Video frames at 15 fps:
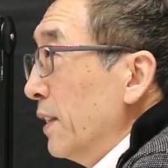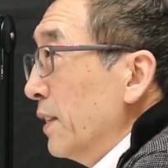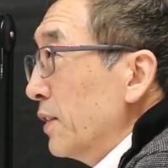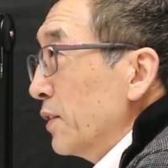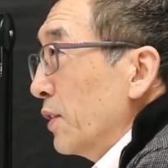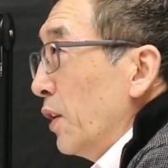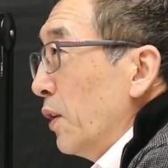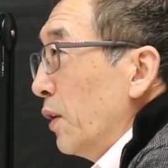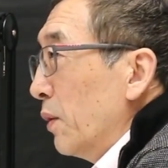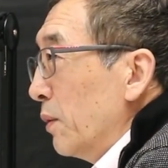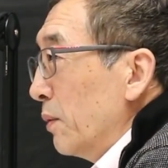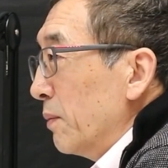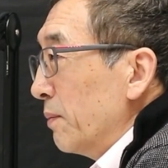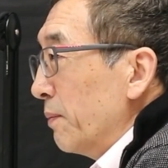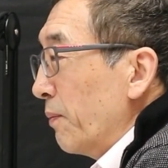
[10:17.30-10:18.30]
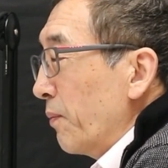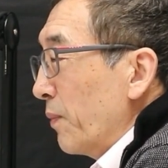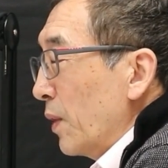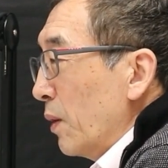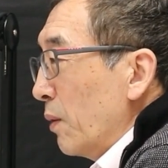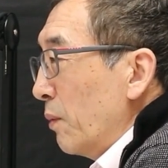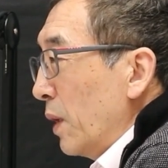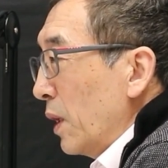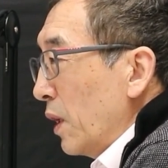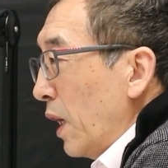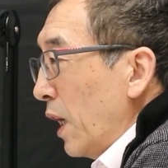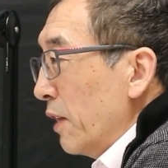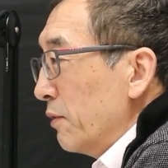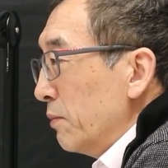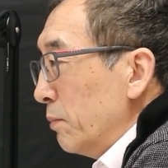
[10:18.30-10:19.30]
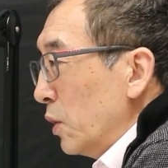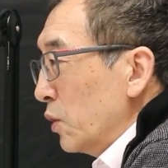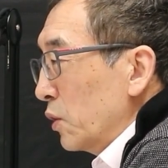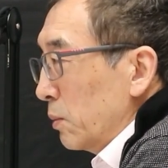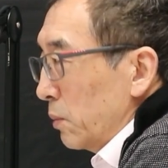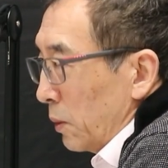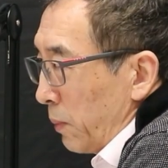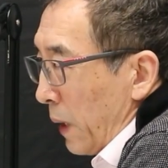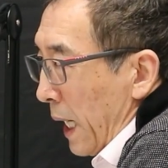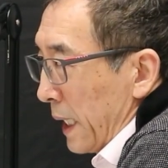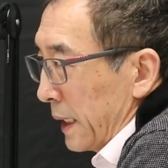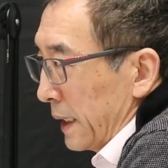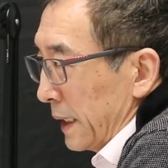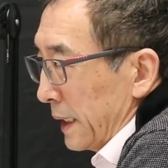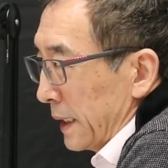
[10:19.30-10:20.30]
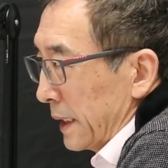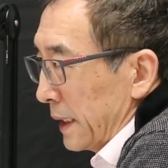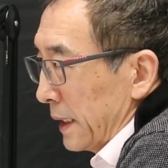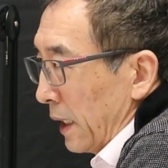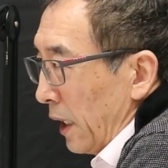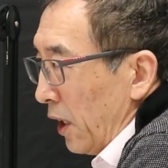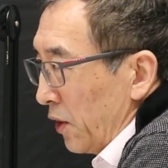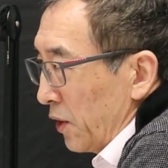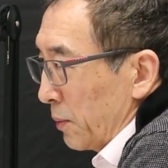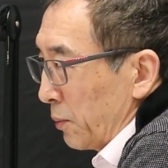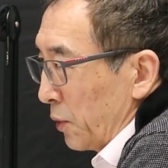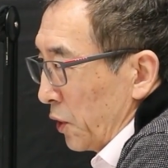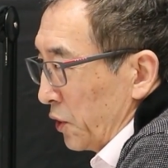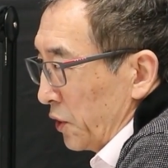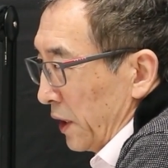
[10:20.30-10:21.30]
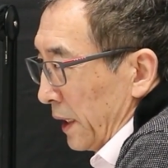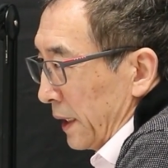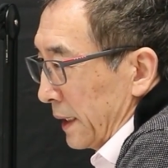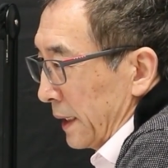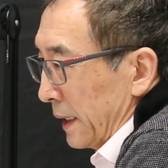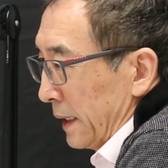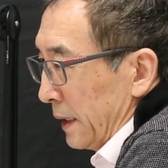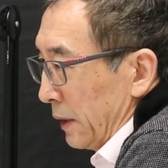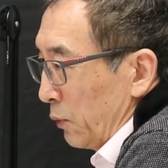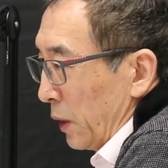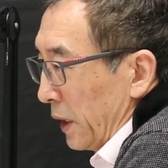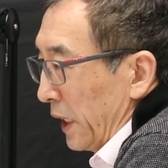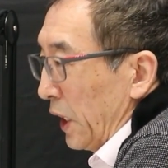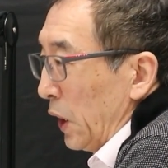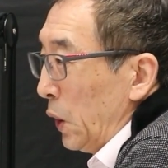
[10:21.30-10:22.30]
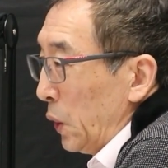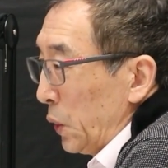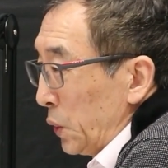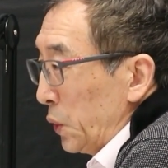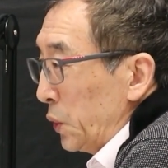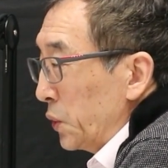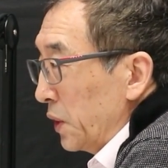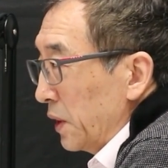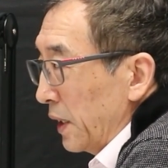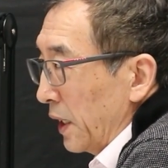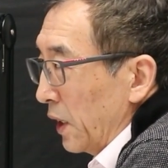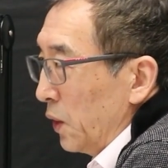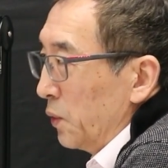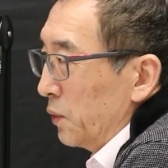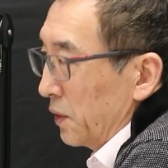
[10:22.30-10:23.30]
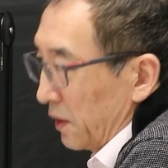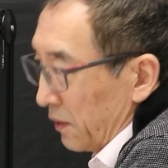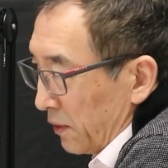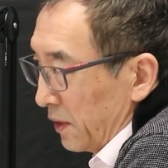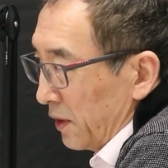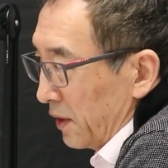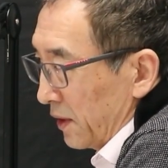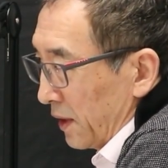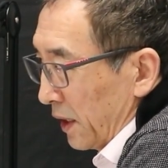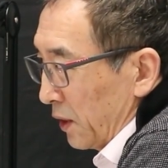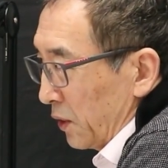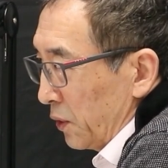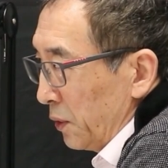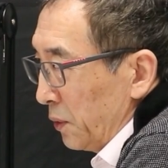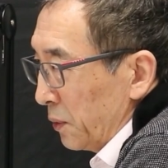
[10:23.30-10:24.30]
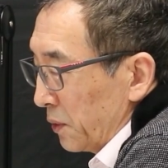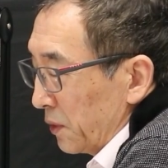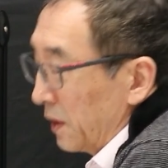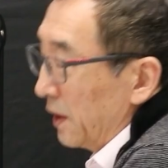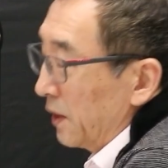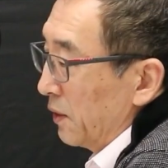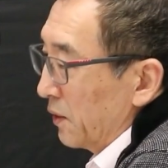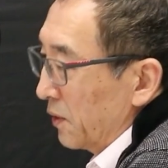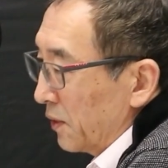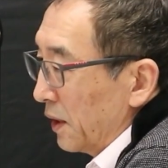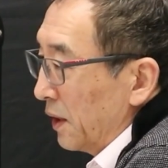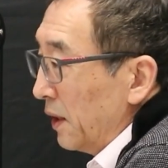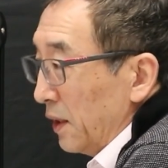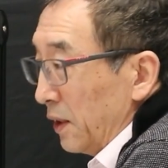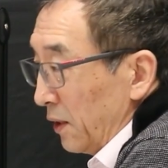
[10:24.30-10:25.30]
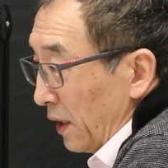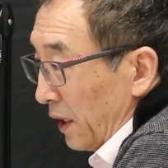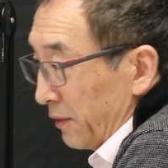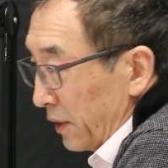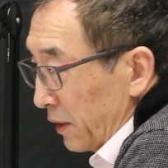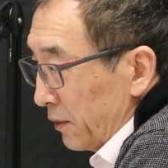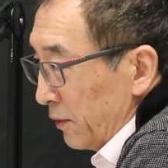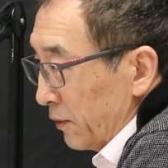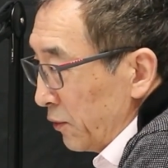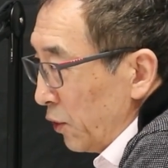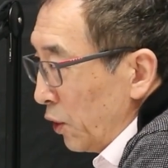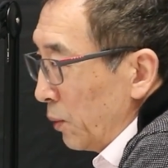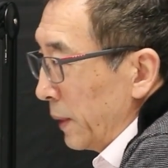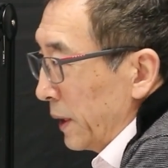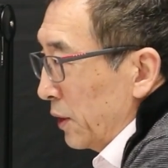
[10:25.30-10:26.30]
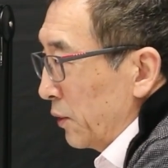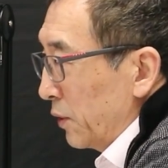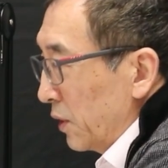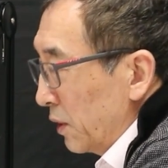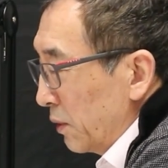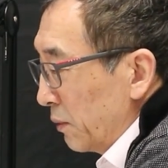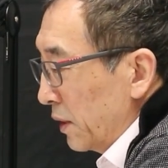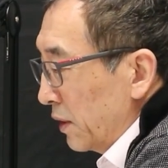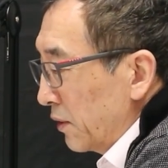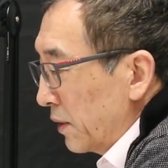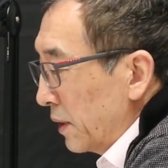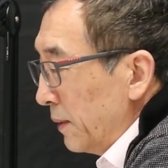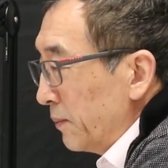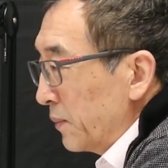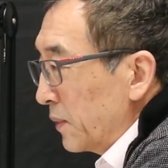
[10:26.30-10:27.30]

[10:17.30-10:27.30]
So when you have multiple parties on a project, and when they're all using their own different design tools, you have different format to deal with.